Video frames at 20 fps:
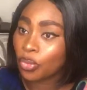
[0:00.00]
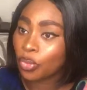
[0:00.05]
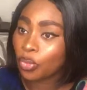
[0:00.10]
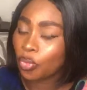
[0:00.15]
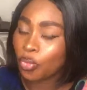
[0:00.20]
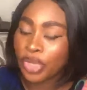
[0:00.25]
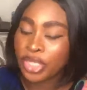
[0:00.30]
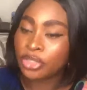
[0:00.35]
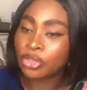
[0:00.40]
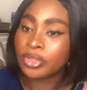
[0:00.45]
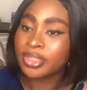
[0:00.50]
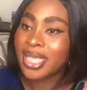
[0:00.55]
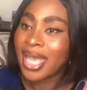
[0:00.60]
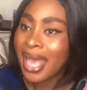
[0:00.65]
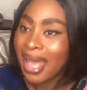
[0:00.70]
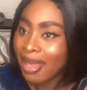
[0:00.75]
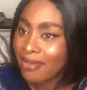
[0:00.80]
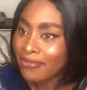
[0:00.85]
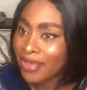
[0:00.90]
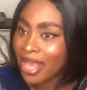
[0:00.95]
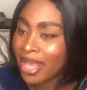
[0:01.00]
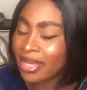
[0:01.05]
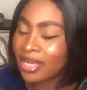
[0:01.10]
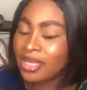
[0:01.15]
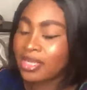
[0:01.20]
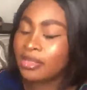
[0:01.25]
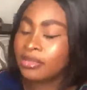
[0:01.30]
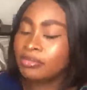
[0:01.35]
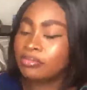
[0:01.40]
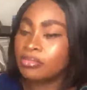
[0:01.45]
We don't have
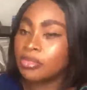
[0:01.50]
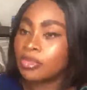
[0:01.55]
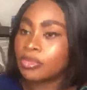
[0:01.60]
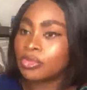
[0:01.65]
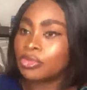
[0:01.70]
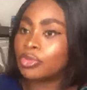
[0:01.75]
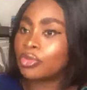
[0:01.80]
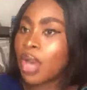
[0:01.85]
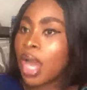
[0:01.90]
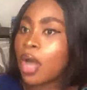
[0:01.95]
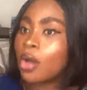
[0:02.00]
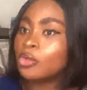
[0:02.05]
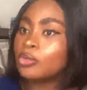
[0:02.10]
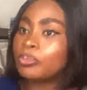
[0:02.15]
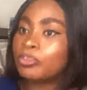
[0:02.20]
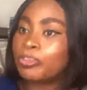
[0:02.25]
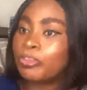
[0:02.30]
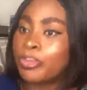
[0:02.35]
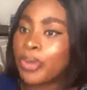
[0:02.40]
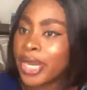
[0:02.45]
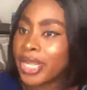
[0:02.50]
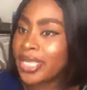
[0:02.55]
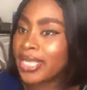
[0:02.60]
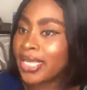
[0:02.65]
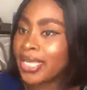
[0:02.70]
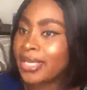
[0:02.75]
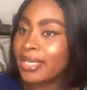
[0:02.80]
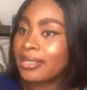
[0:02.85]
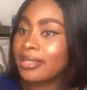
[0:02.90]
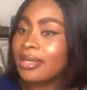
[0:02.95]
any
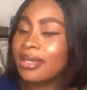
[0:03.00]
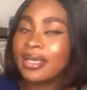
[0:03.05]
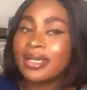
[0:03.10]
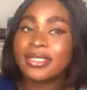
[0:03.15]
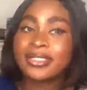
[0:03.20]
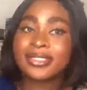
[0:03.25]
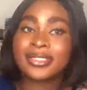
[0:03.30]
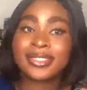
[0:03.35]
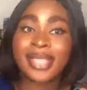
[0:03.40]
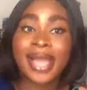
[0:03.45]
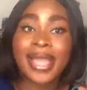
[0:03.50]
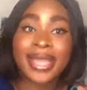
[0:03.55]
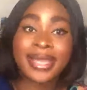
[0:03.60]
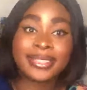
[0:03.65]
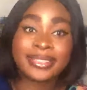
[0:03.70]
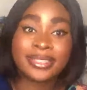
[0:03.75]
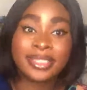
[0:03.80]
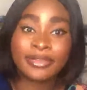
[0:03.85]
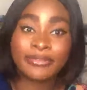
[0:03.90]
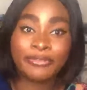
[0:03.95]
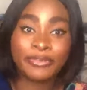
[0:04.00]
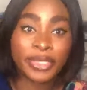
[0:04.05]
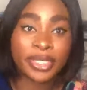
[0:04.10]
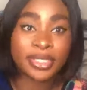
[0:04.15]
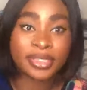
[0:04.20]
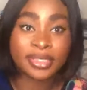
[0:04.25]
groundbreaking scientific